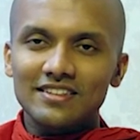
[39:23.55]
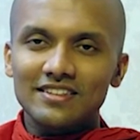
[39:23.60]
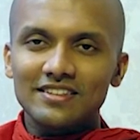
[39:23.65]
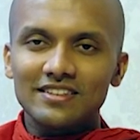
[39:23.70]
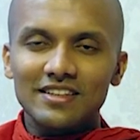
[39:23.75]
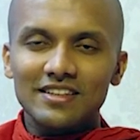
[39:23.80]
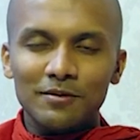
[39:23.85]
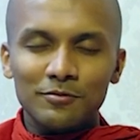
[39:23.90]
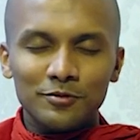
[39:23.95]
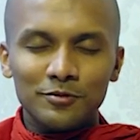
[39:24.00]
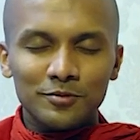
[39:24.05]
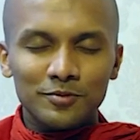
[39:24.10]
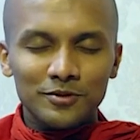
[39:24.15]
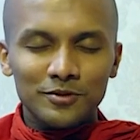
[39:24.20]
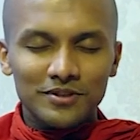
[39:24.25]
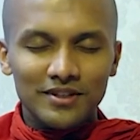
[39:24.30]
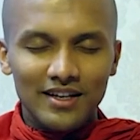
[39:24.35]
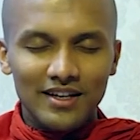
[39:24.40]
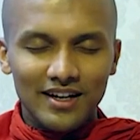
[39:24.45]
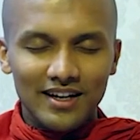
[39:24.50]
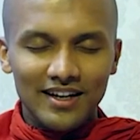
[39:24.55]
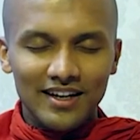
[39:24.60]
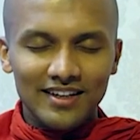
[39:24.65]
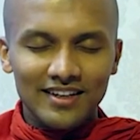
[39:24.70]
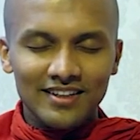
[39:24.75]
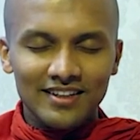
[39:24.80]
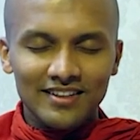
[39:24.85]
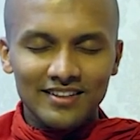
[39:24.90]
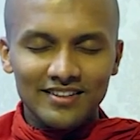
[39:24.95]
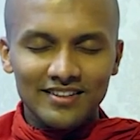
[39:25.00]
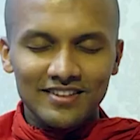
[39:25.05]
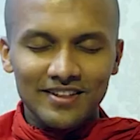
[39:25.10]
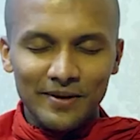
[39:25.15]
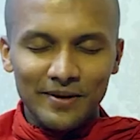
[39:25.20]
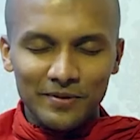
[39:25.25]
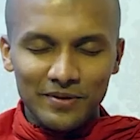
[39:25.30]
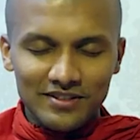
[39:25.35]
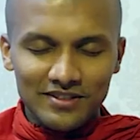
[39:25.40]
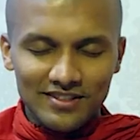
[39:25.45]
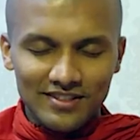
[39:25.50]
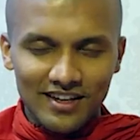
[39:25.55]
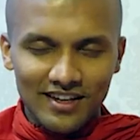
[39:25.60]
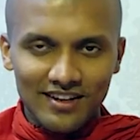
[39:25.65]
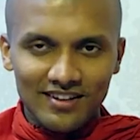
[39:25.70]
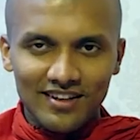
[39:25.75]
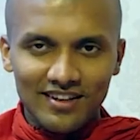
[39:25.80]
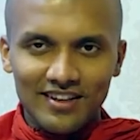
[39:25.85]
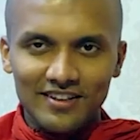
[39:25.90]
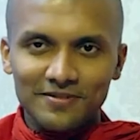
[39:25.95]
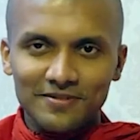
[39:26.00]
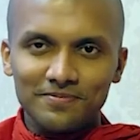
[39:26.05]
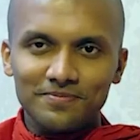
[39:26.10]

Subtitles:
Namo Buddhaya, Theruvan Saranai.